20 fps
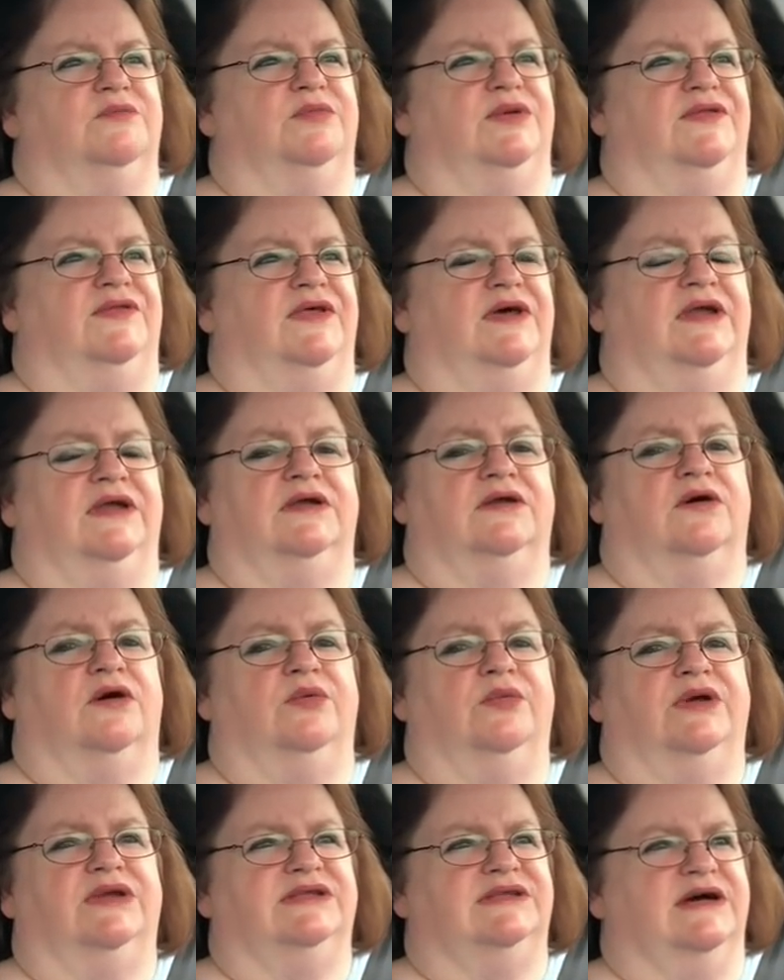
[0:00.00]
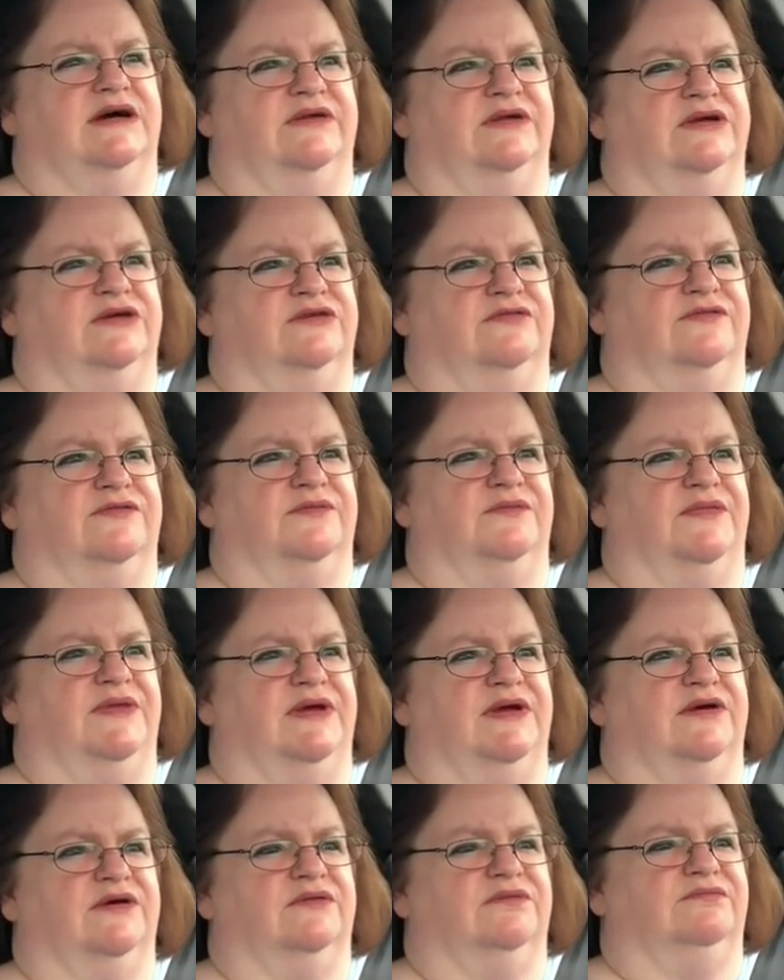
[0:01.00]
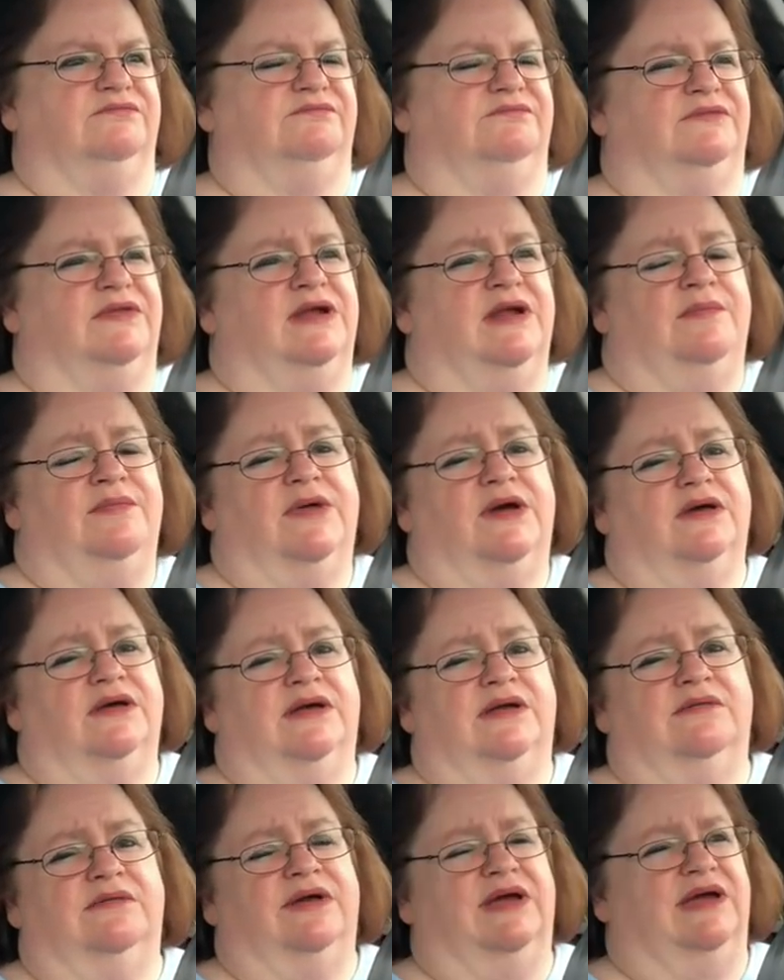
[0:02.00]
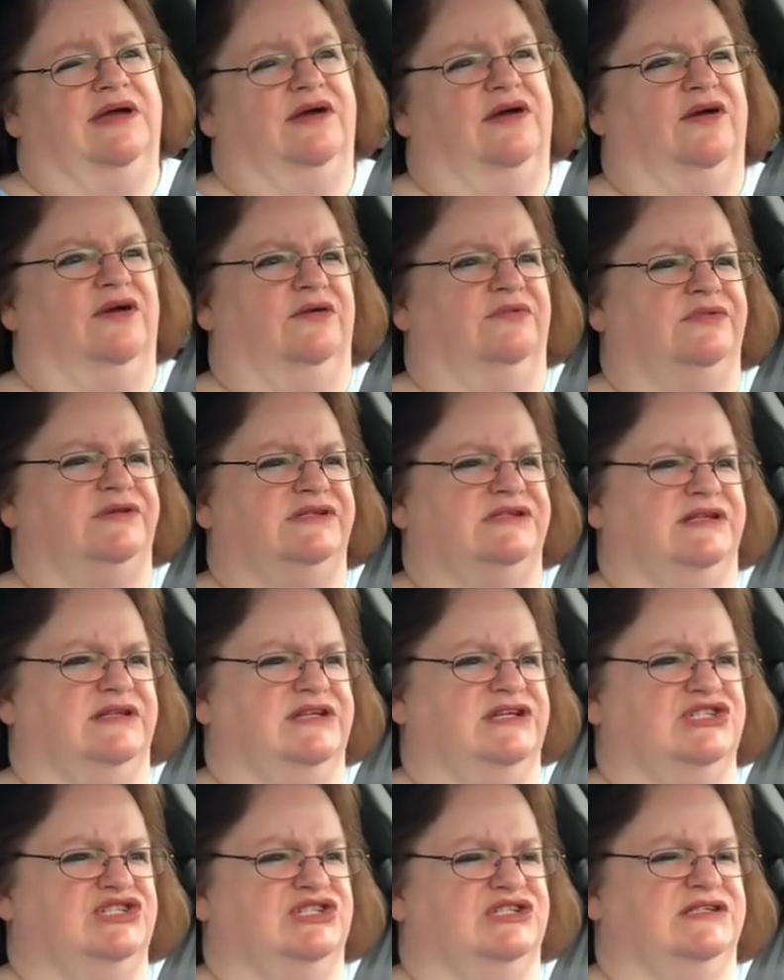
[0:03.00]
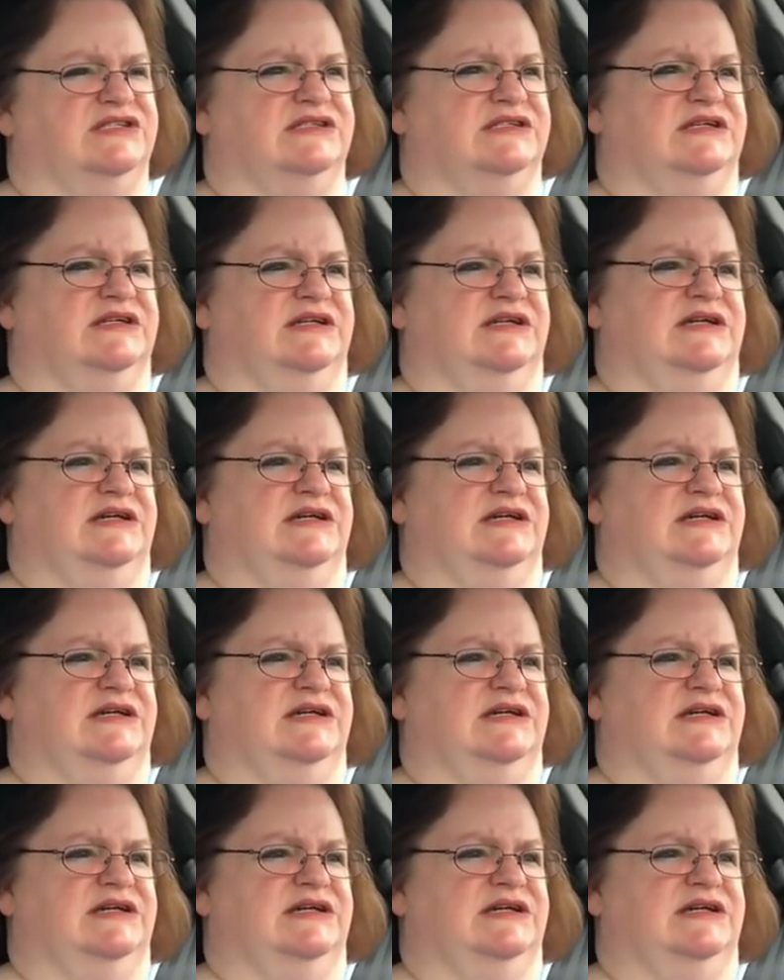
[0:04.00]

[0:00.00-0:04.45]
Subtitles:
But then it all went downhill from there. And I don't care, it was delicious.